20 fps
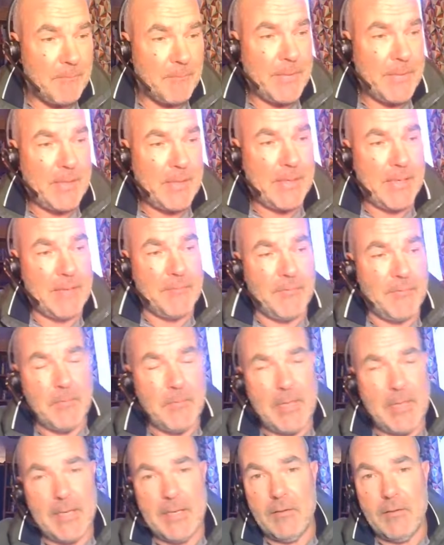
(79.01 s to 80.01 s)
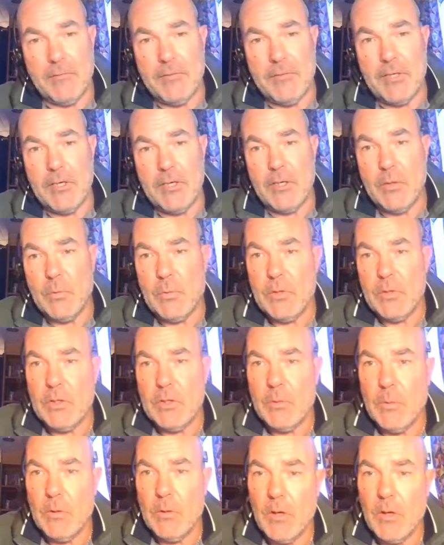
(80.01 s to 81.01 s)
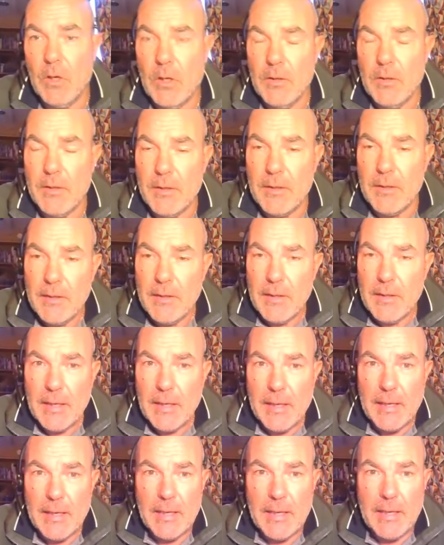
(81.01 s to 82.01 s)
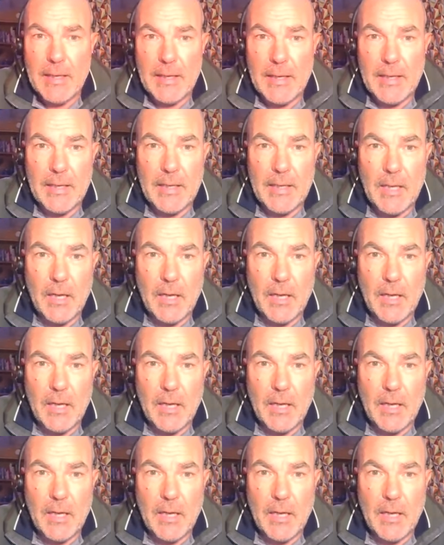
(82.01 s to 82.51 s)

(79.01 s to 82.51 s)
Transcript: Uh, for many of you, you were on uh,